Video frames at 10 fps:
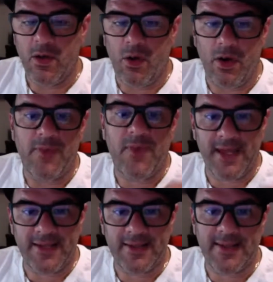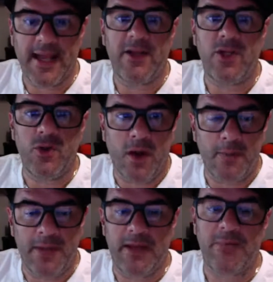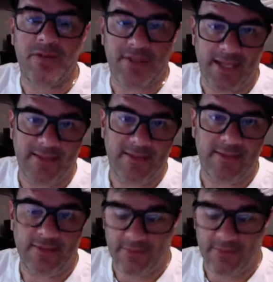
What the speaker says: on things that you are being presented.